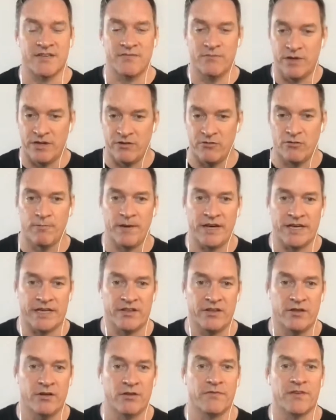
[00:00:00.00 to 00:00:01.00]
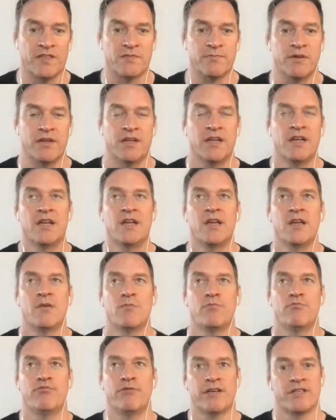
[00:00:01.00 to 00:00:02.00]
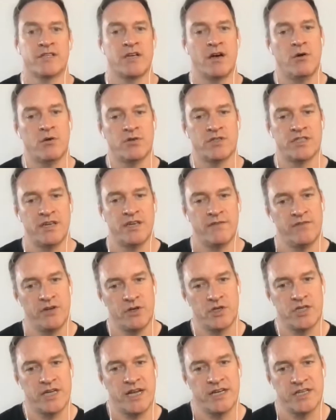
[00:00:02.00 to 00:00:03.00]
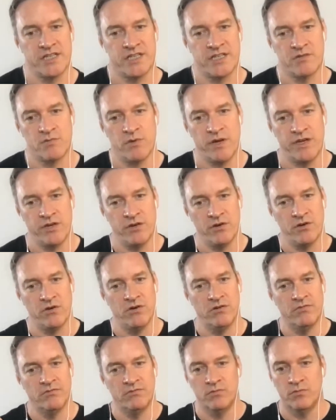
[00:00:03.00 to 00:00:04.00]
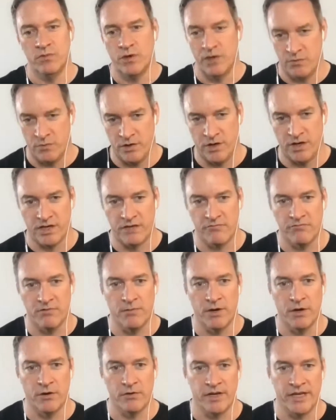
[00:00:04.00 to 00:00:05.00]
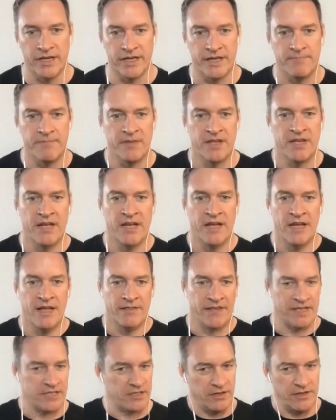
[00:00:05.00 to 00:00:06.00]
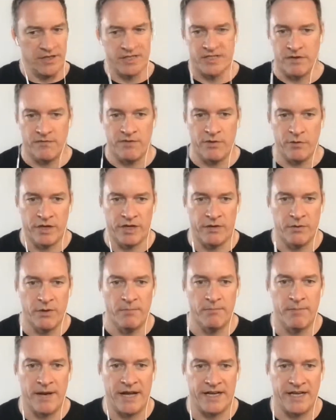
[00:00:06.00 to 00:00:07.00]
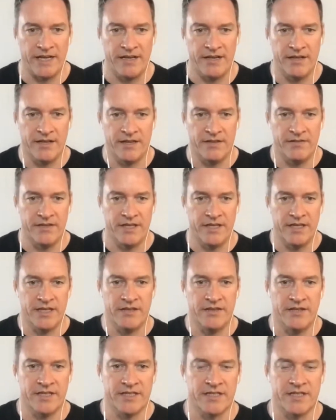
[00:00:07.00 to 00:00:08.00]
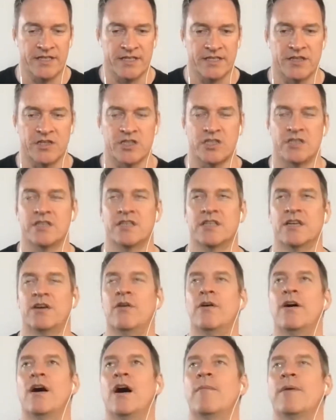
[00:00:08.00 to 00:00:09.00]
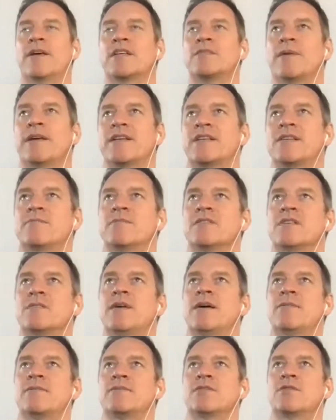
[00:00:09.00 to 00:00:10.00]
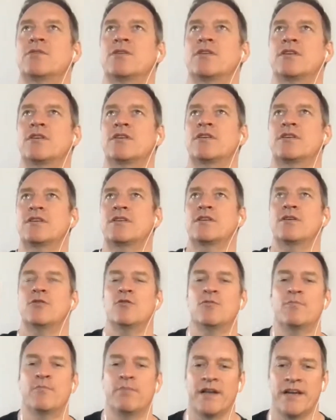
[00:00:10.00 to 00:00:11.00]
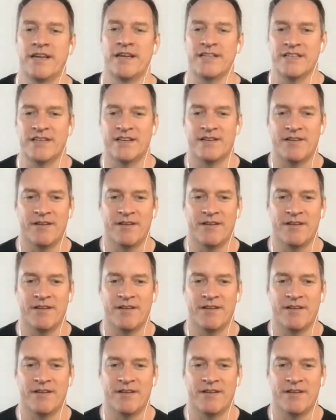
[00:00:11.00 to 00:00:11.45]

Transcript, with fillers: when you're back in the office but brings a whole set of new challenges when you're when working remotely, and that's kind of the stuff that we're going to unpack in in, the, in this discussion. So I'm expecting some absolute gold plated